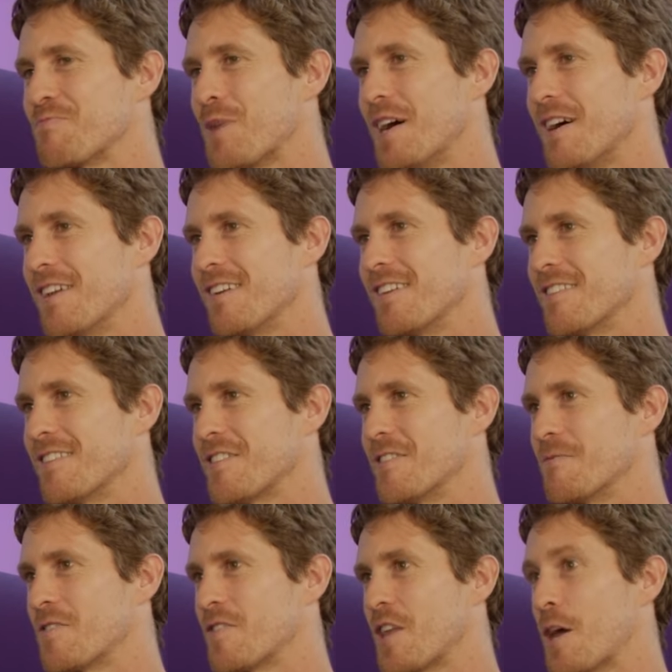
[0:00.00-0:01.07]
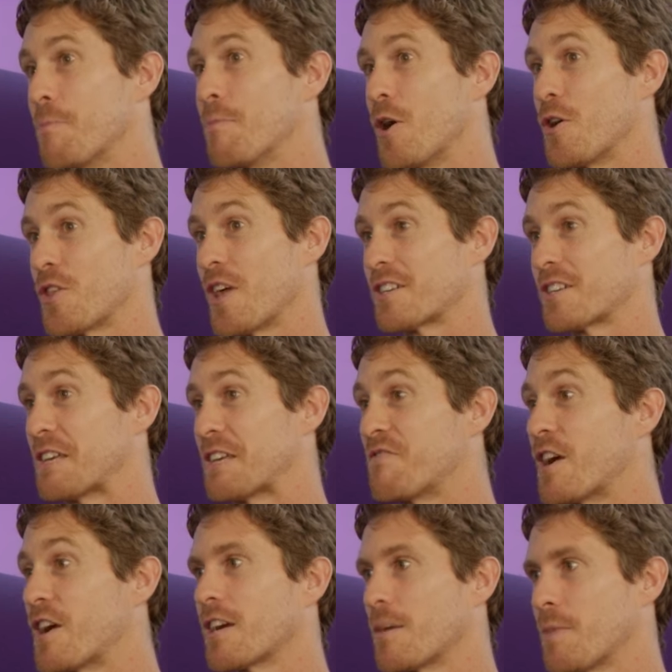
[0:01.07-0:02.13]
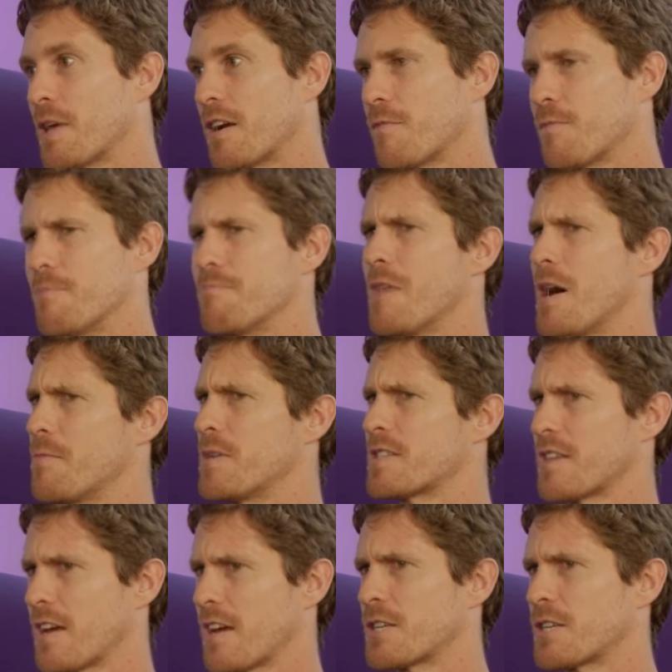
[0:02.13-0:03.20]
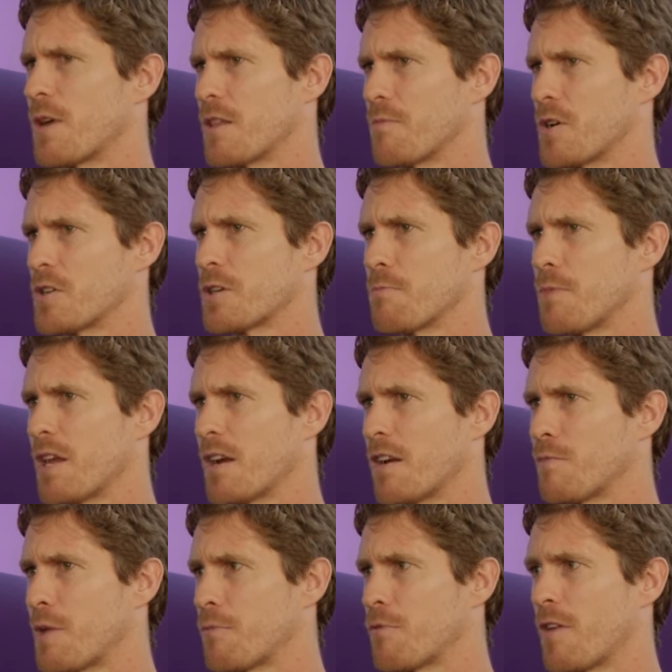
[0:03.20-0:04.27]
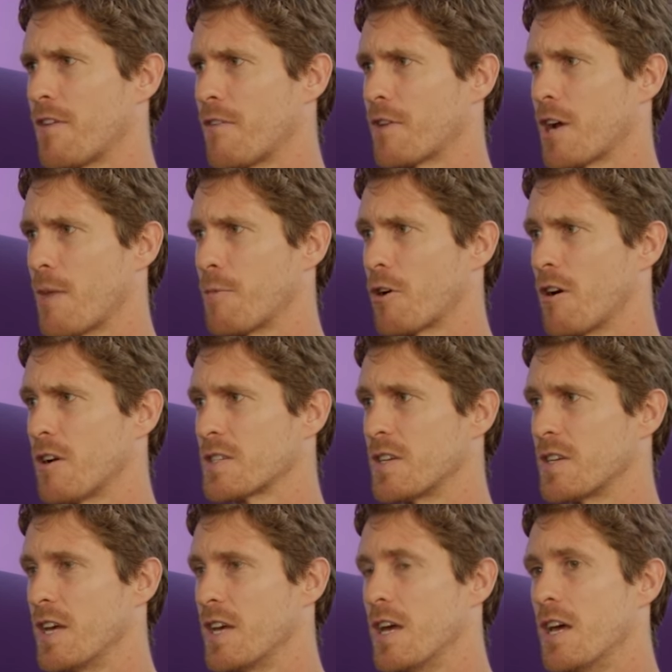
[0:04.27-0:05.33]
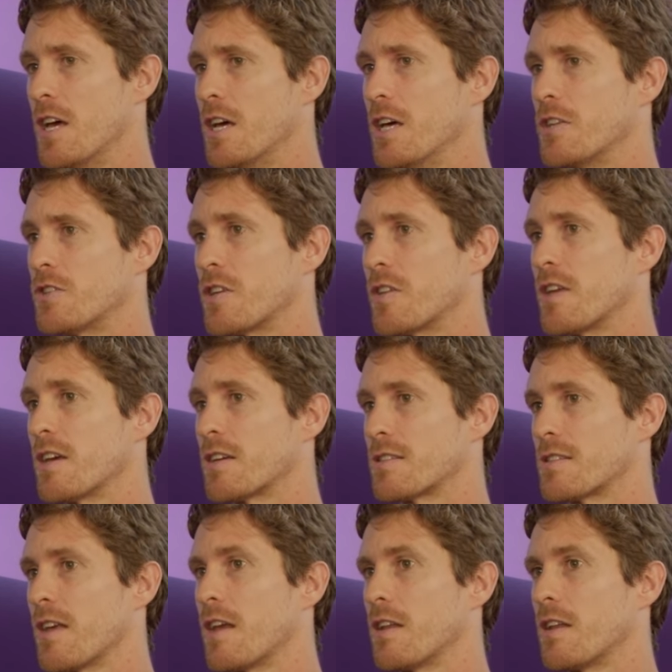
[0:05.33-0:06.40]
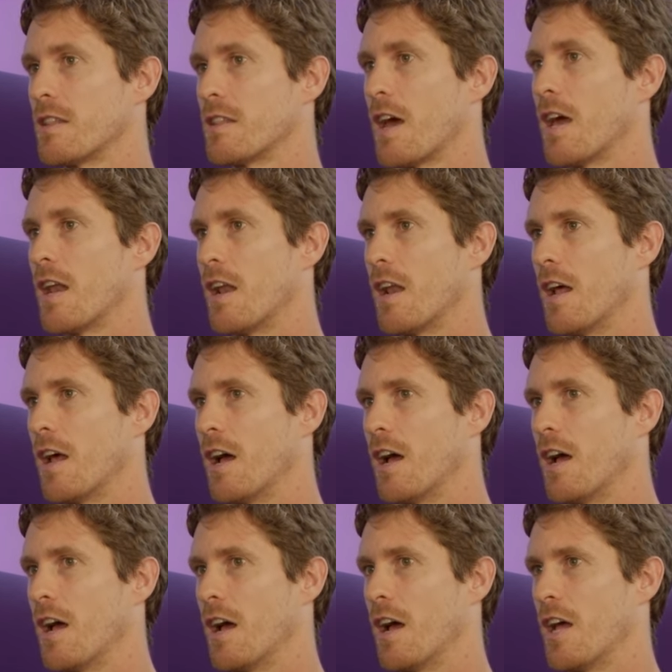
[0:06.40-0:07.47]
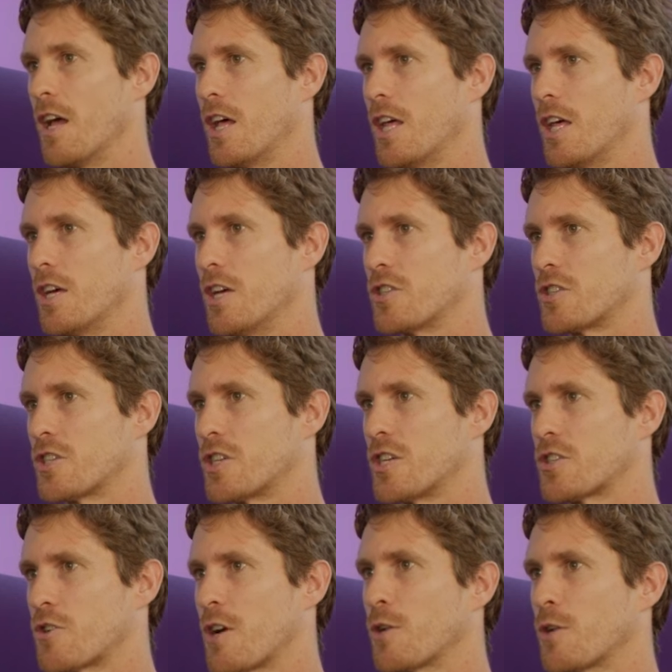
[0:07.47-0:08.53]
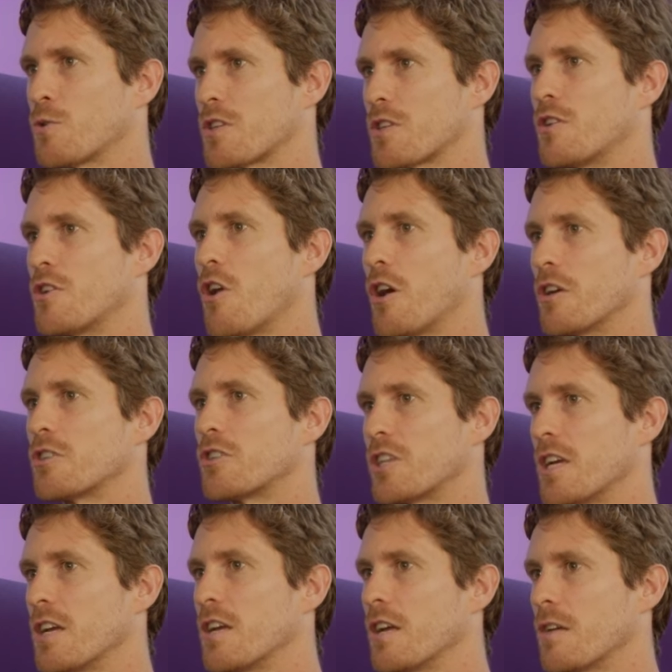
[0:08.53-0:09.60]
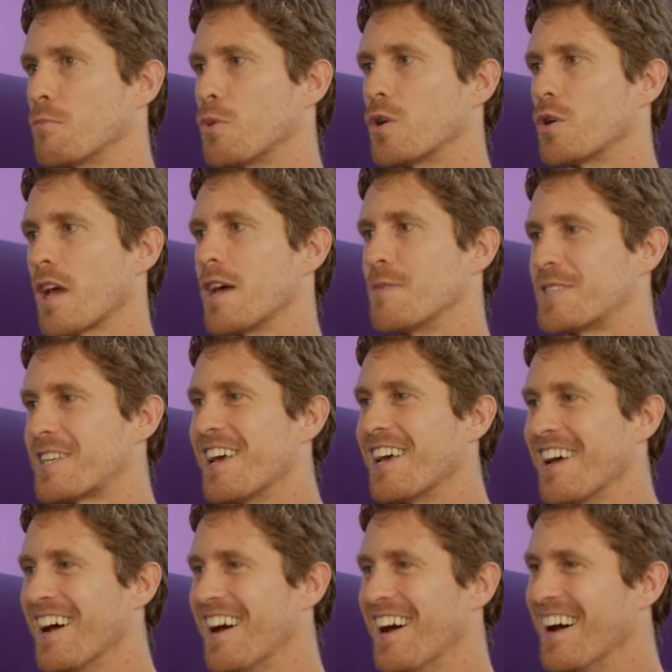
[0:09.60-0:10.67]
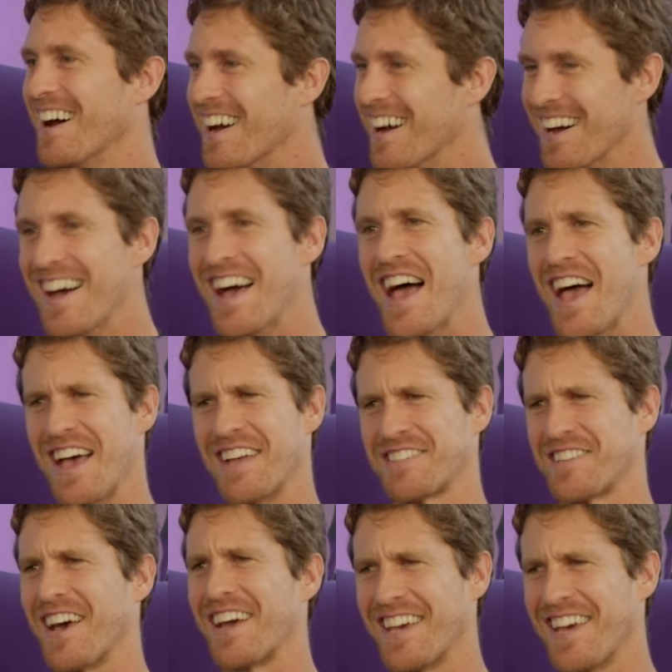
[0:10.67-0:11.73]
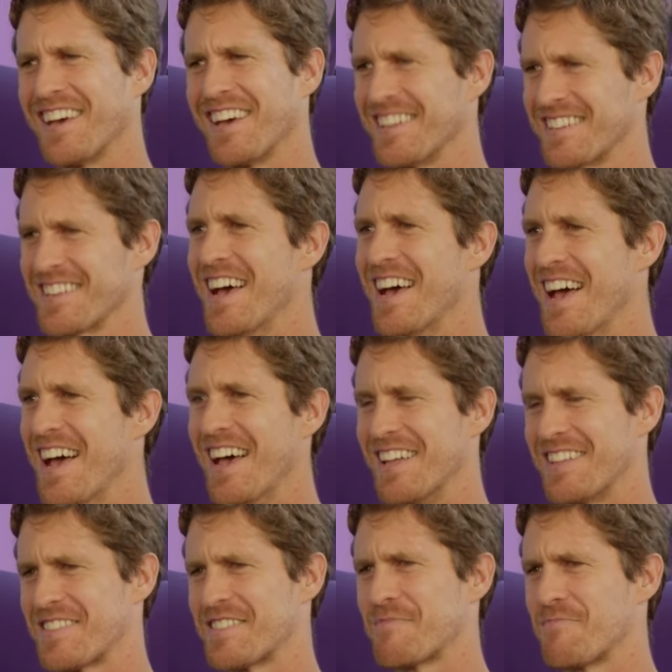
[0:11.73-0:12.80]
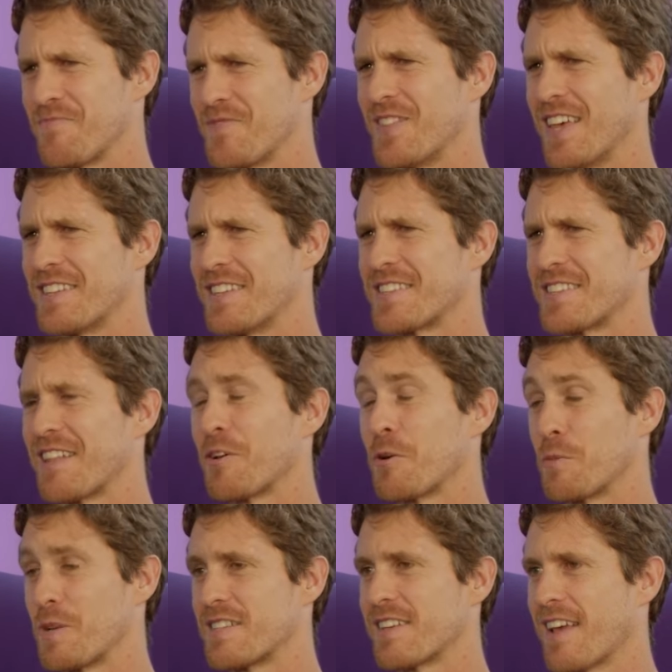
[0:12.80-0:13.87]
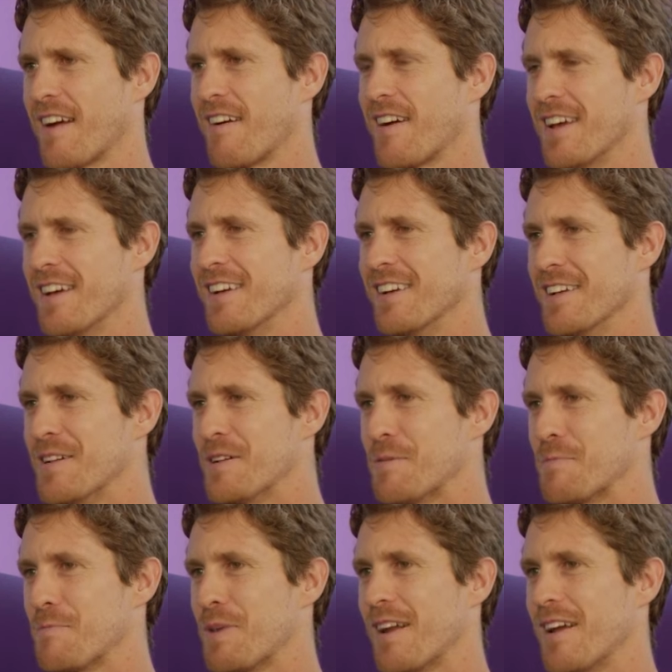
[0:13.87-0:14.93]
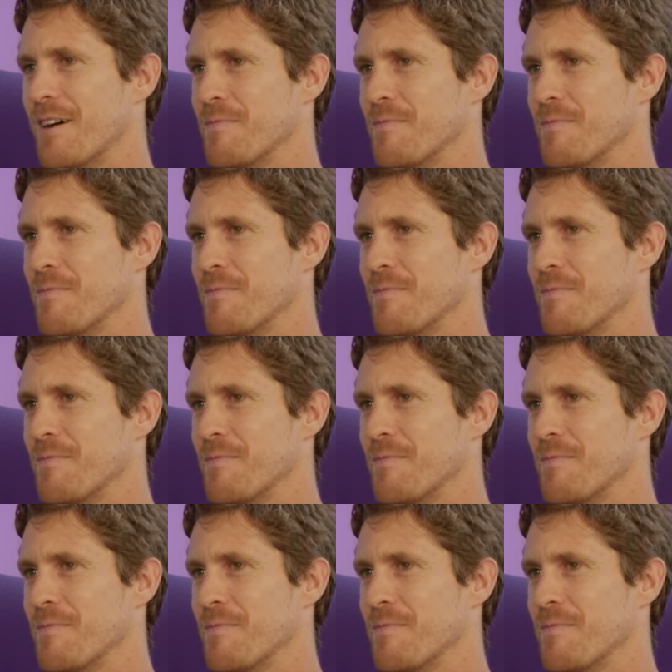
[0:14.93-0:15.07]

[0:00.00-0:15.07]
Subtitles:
But they're both actually very competitive. Mum is actually one of the most competitive people I've ever come across, to the extent that she struggles to not cheat in board games. it's a little bit scary. But